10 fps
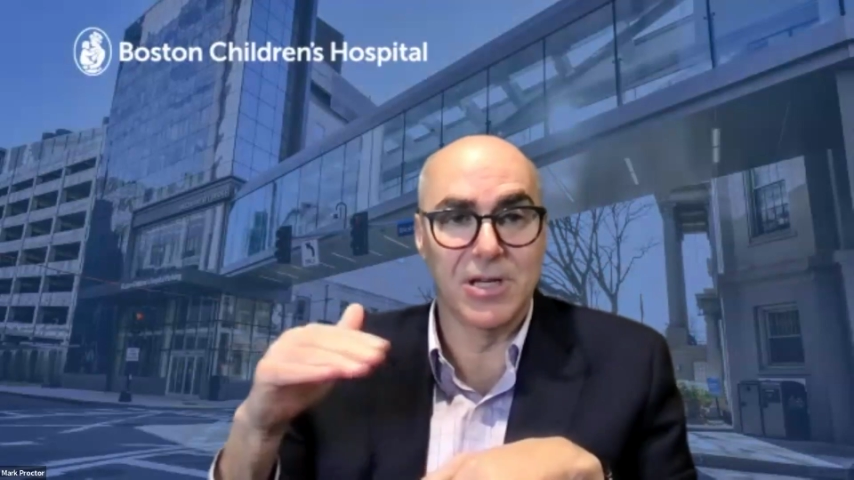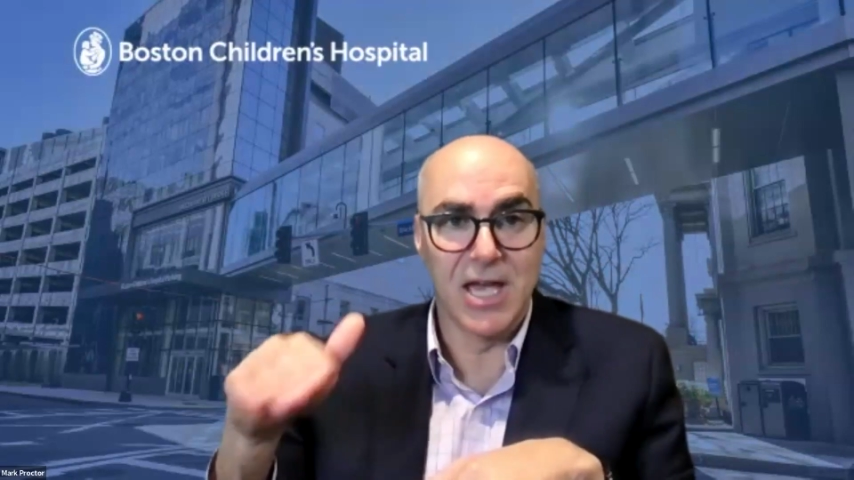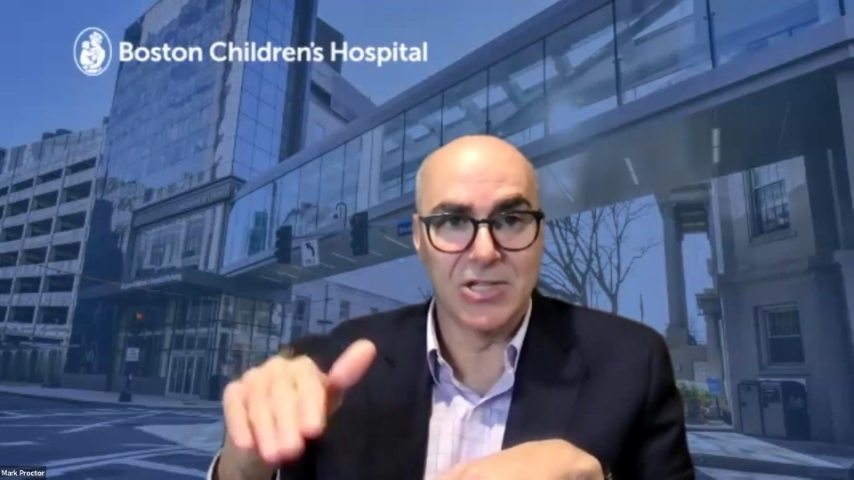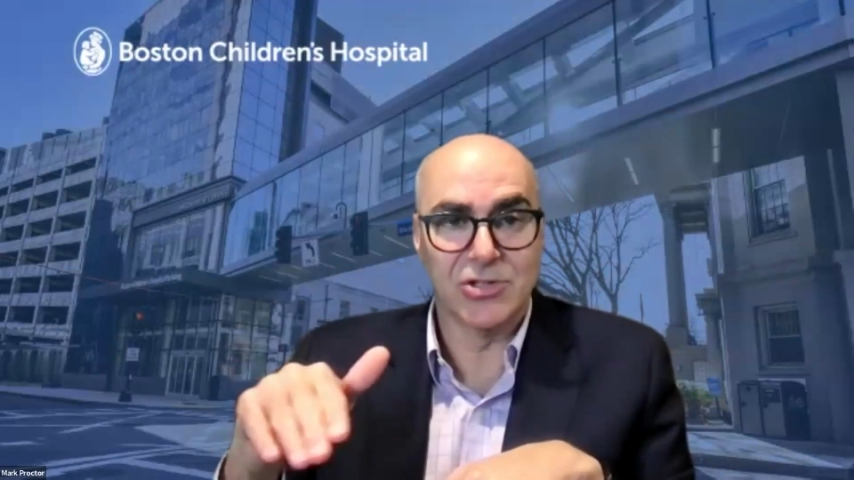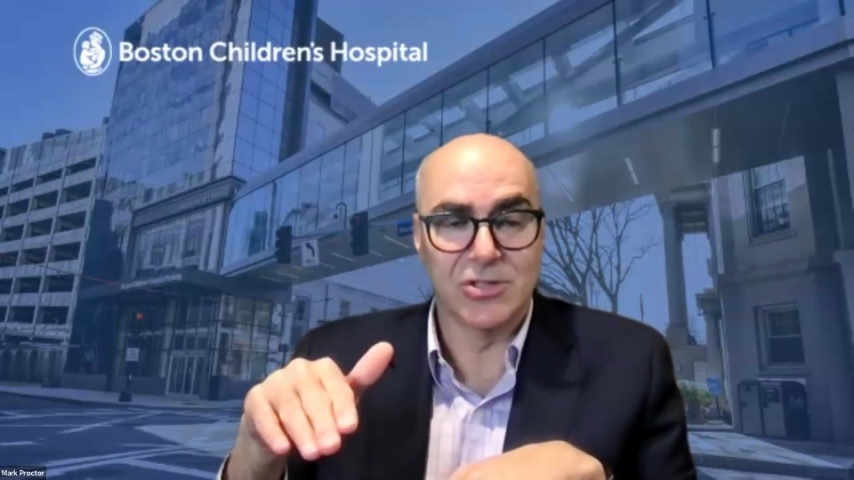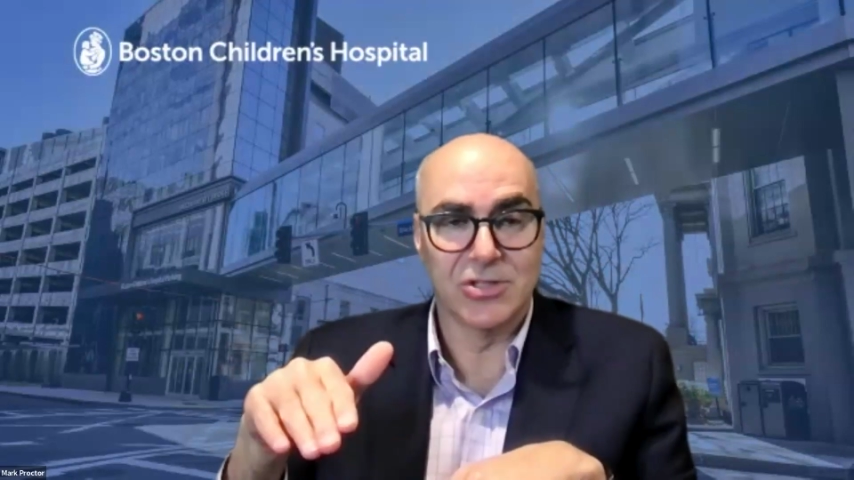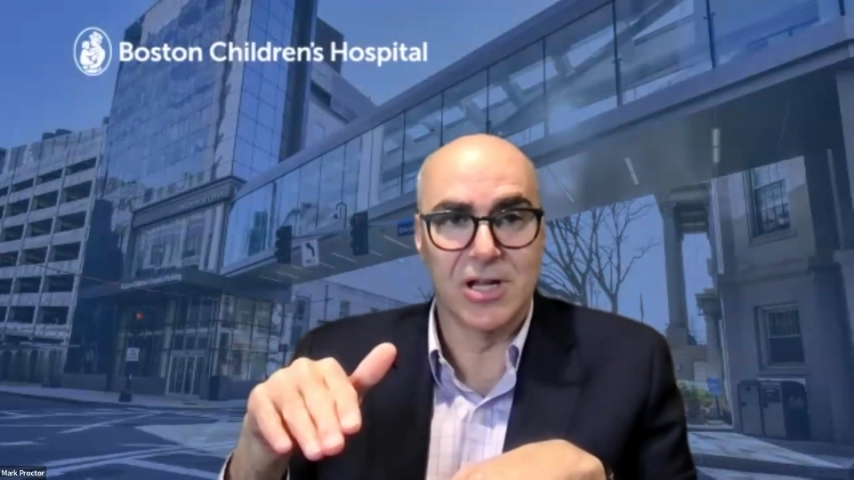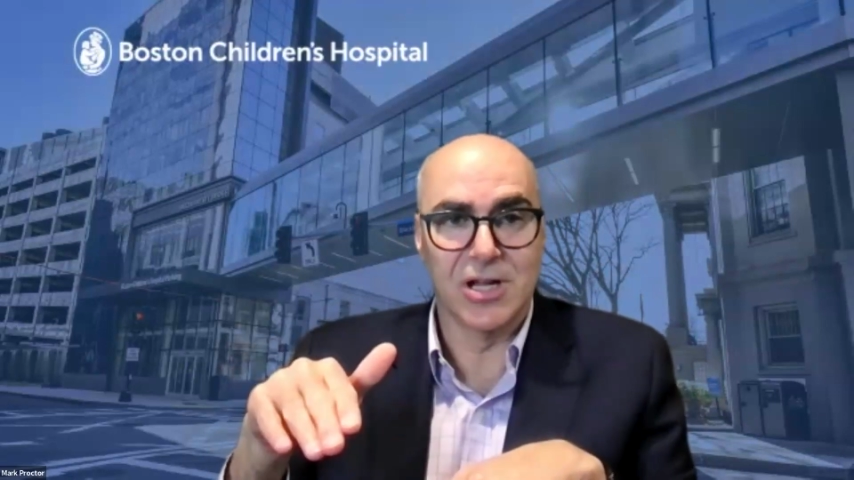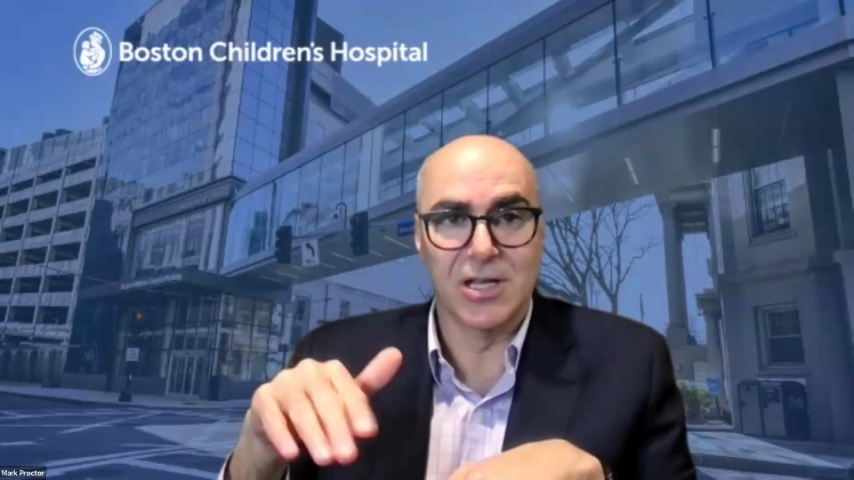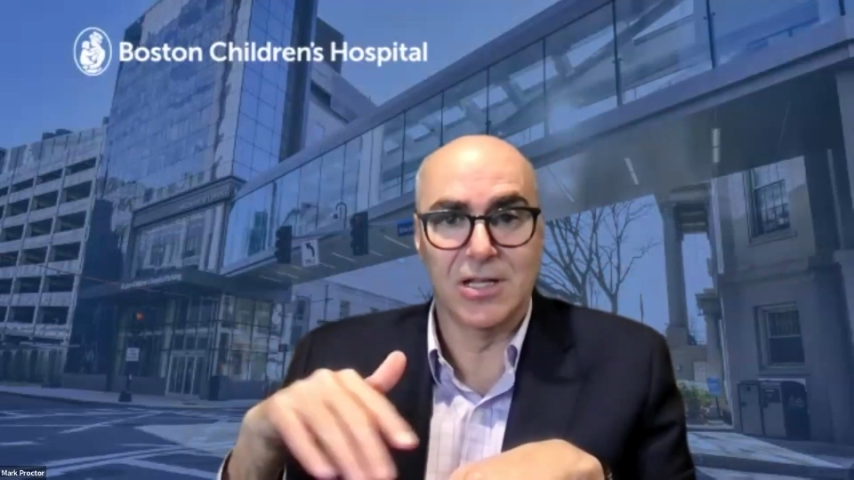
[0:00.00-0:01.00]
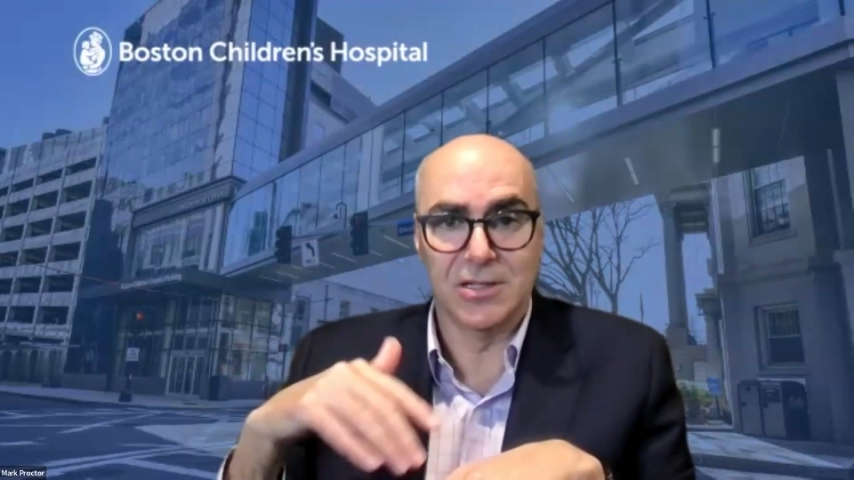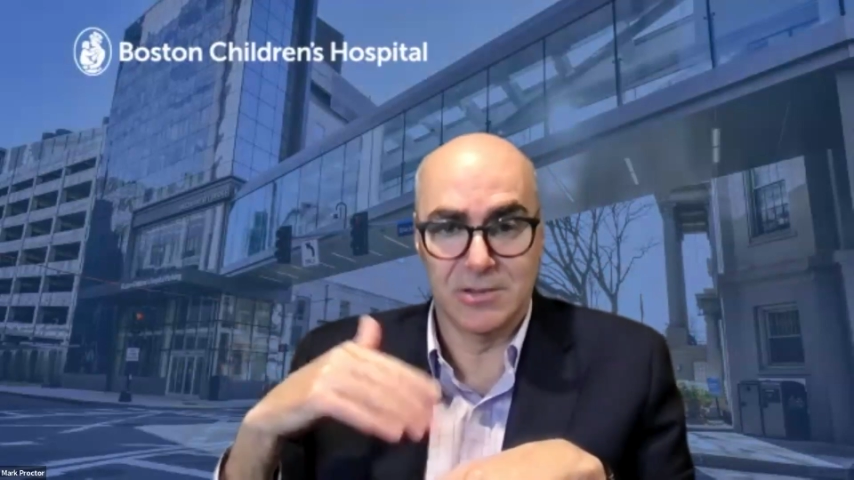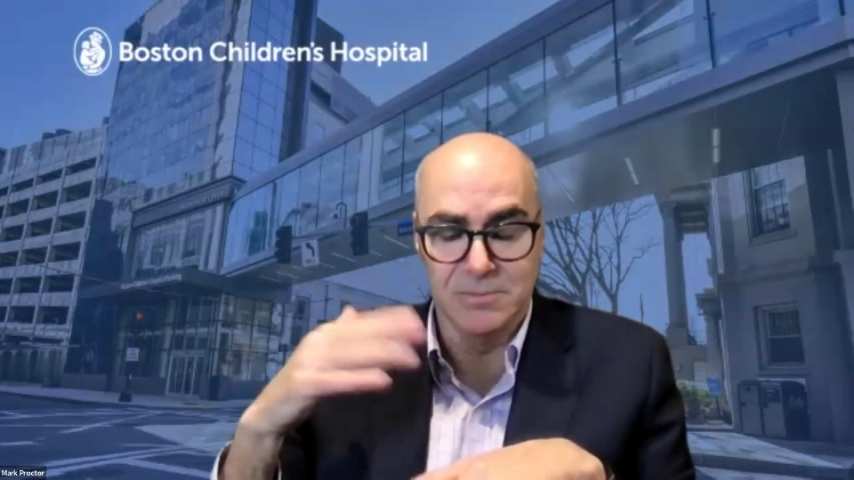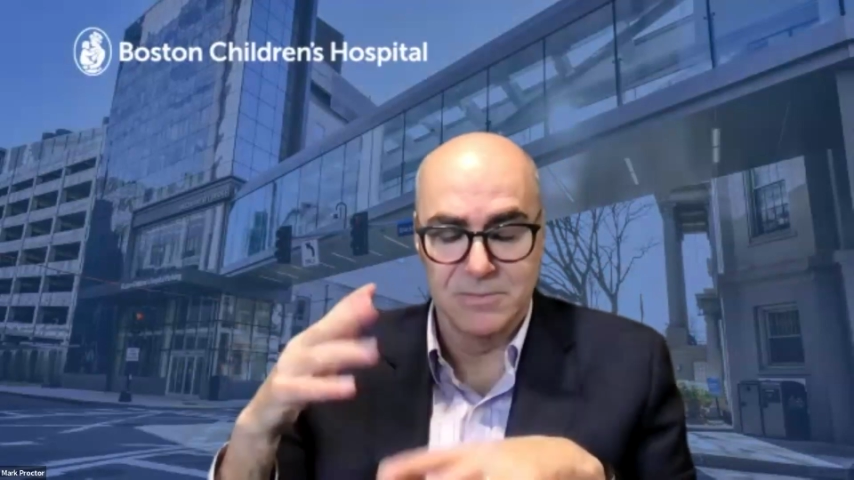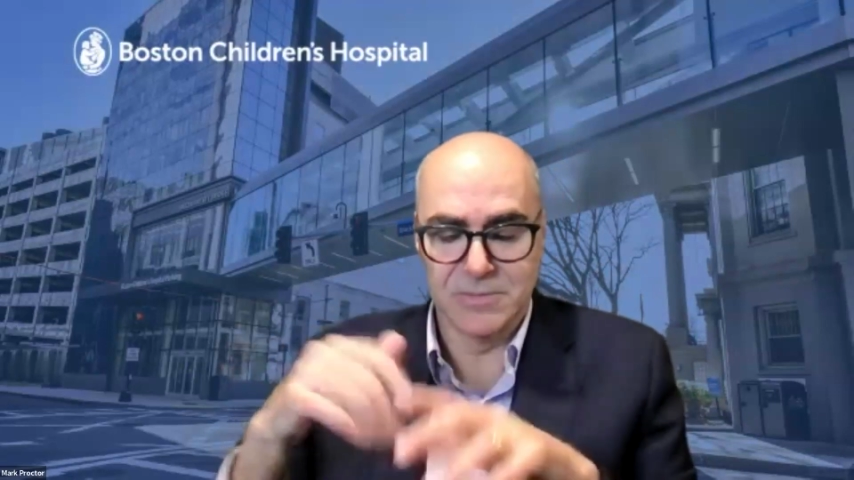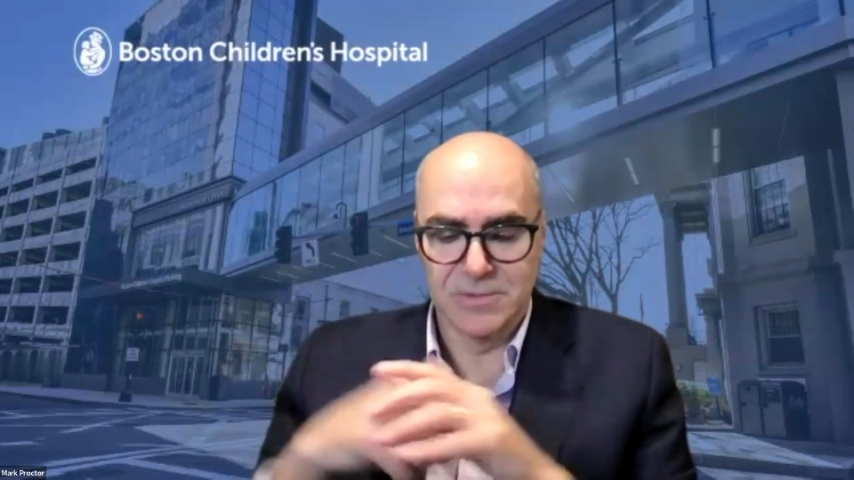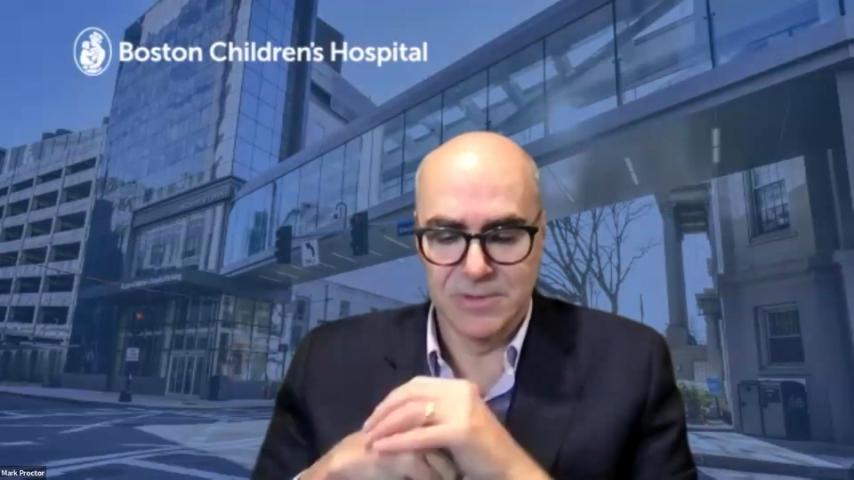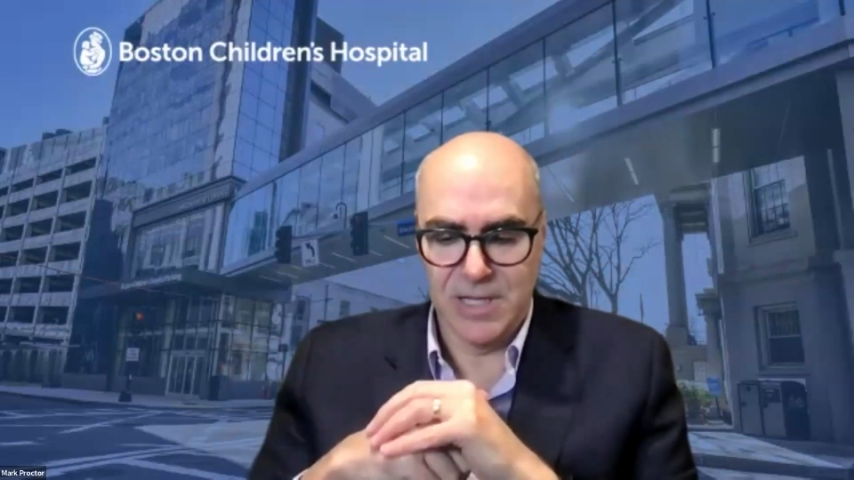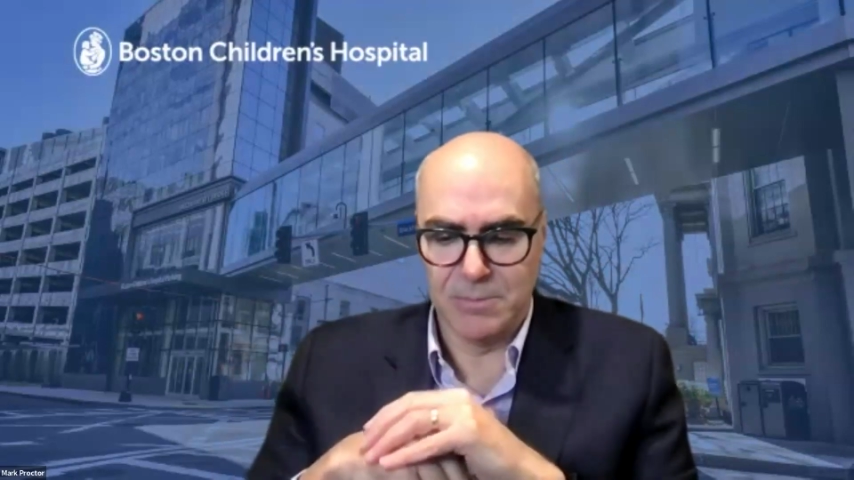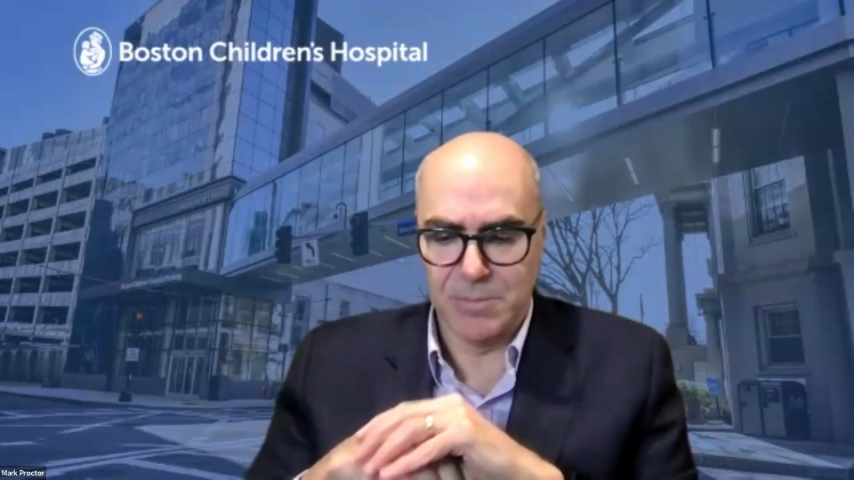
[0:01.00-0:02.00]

national study led